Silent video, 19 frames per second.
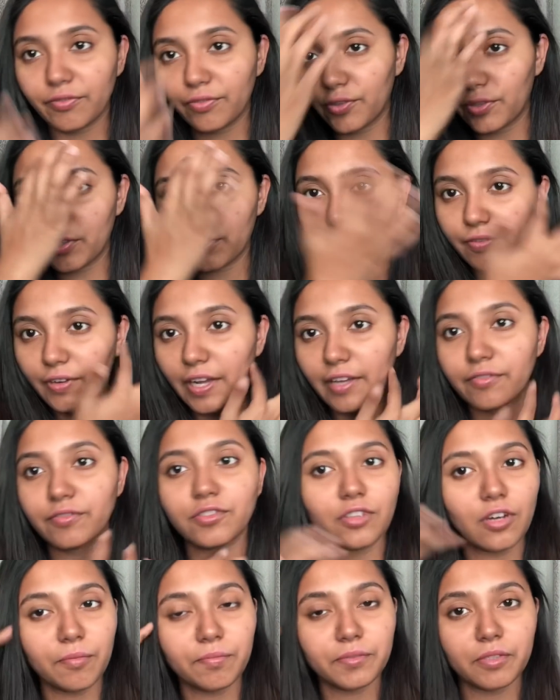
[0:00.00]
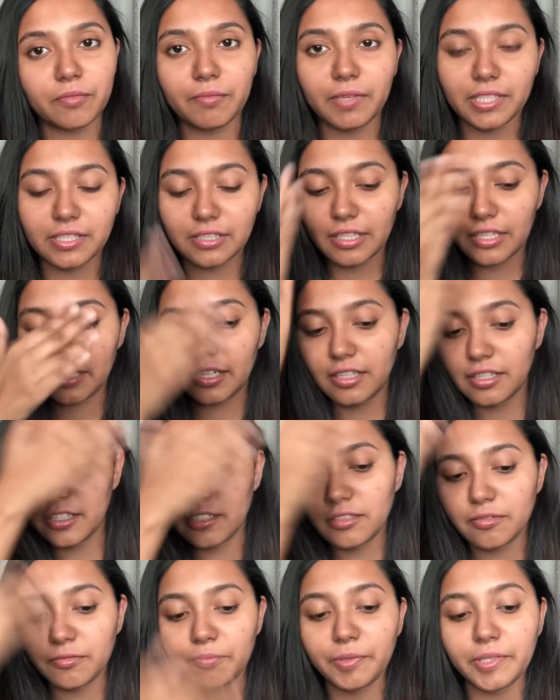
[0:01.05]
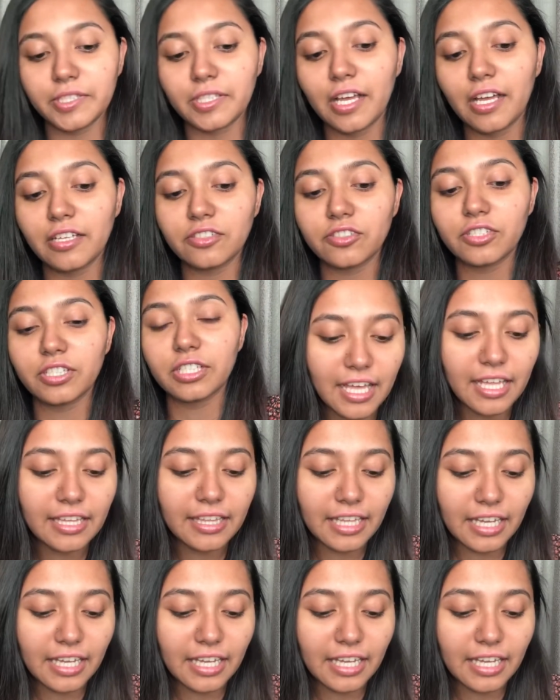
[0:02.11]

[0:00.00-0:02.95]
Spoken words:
4 or 5 drops on my skin and then massaged it.